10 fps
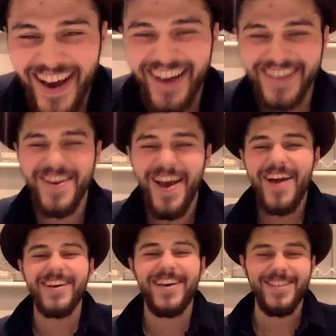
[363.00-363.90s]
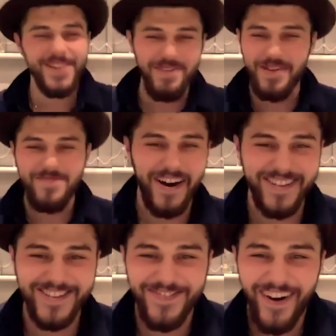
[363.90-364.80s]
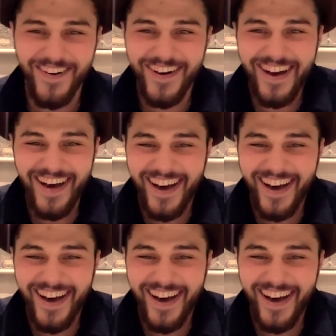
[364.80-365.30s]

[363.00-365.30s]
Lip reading: It's all my brother's fault.